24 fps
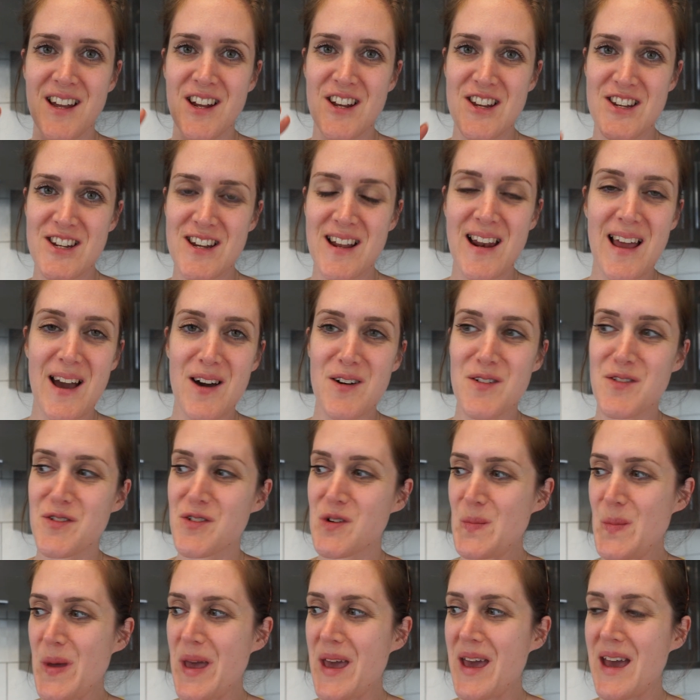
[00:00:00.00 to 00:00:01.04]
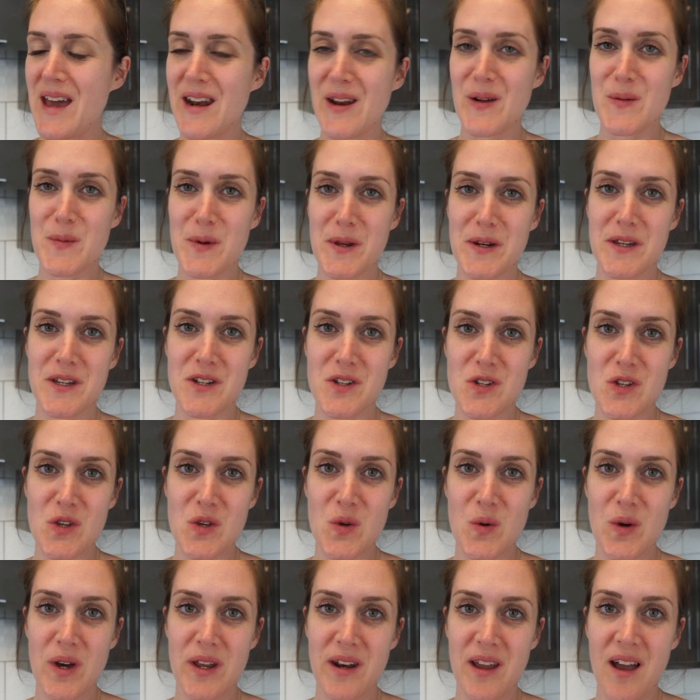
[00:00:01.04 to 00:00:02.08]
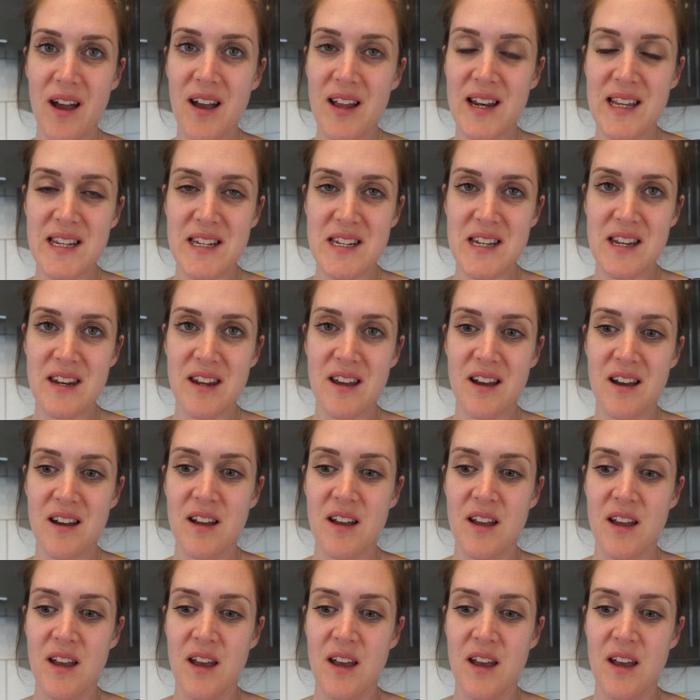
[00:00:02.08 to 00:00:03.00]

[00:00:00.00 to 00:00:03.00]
chill out for a bit, and I'm gonna do an early dinner.